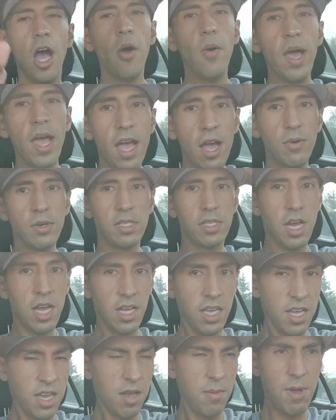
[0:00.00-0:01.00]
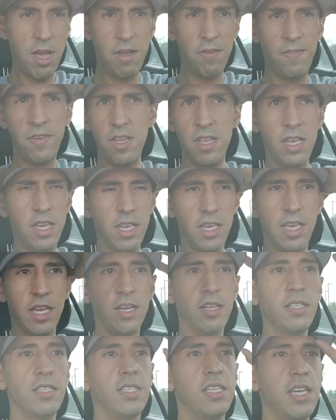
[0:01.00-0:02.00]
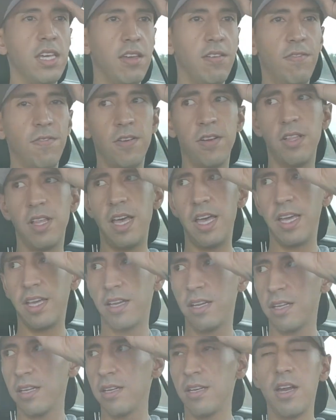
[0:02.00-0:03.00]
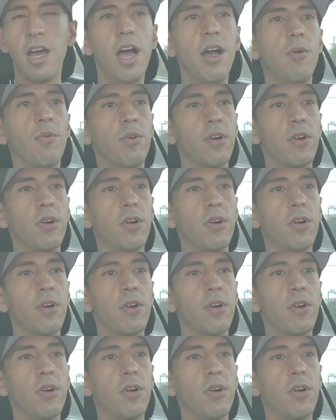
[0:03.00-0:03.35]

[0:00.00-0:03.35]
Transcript: Oh wait, I was talking about feeling guilty for like not